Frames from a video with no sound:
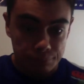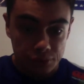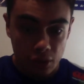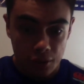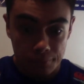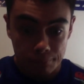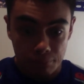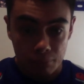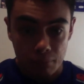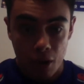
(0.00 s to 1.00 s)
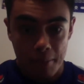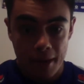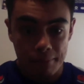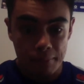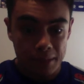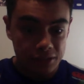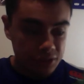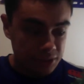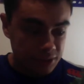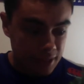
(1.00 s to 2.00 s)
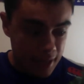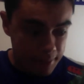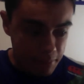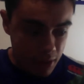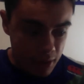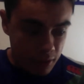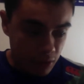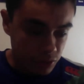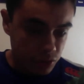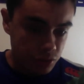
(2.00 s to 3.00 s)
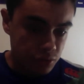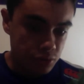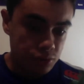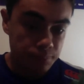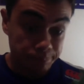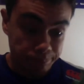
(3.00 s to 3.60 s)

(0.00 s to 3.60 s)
So my man of the match in this game goes to